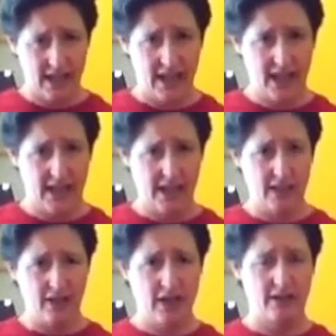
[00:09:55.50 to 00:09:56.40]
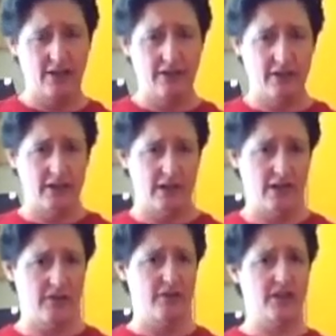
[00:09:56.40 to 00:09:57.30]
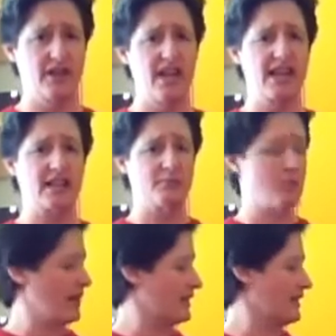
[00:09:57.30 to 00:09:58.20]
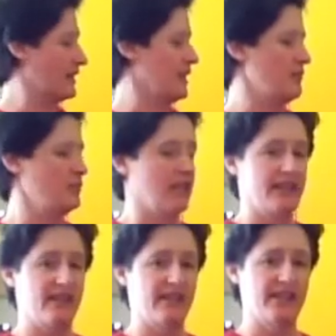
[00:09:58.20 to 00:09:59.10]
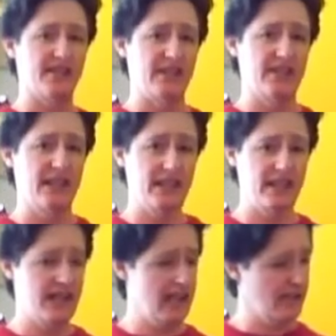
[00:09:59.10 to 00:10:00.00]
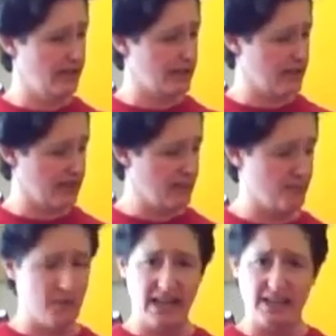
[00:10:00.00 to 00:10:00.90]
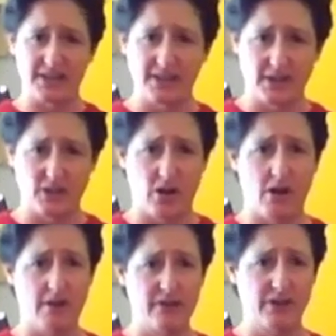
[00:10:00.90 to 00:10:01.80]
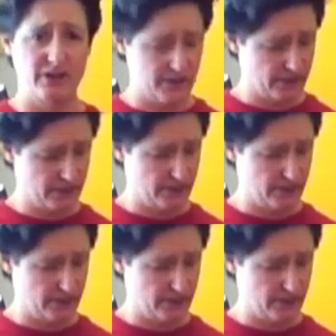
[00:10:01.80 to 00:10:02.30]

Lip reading: And the neck is practically up like this, and kind of looks like a bass guitar versus a